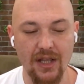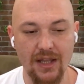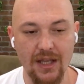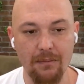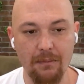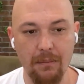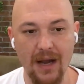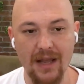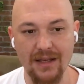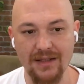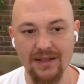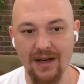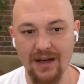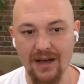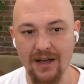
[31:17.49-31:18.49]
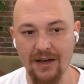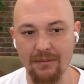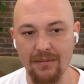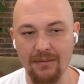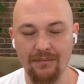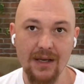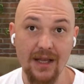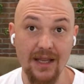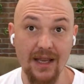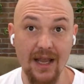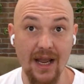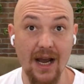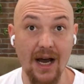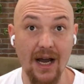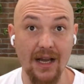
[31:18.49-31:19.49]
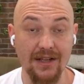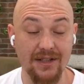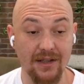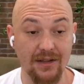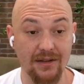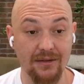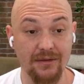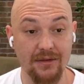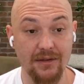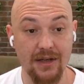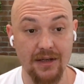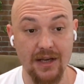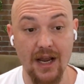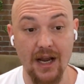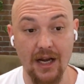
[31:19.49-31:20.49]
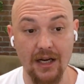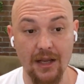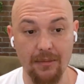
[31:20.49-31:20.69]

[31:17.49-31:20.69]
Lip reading: I think by the time, AI